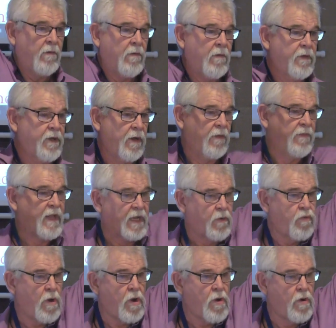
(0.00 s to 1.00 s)
You know, like,
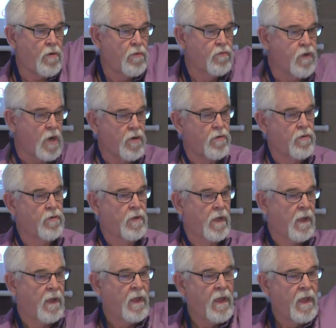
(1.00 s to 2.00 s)
whoo,
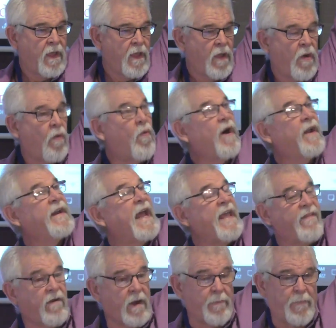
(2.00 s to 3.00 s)
whoo. One day
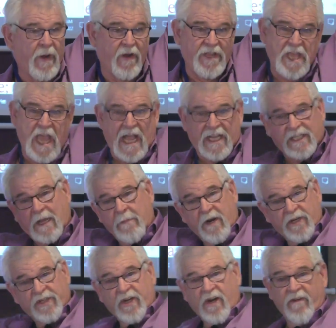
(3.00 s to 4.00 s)
they're up here. Yes, I'm going
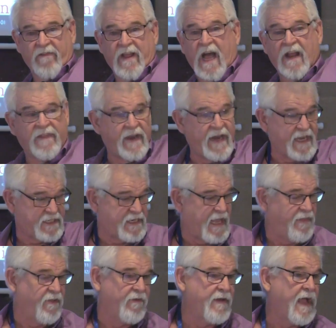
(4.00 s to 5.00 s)
to serve God. The next
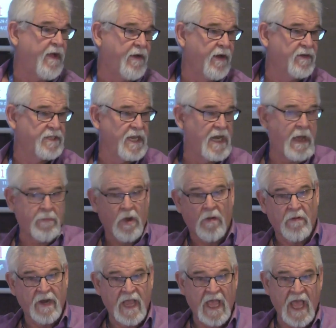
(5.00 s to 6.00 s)
day they're down here saying, I'm
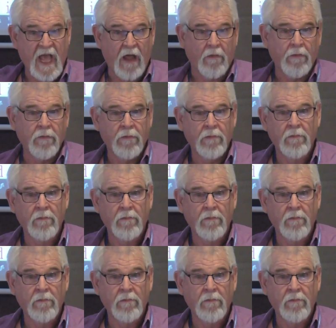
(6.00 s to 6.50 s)
going to hell.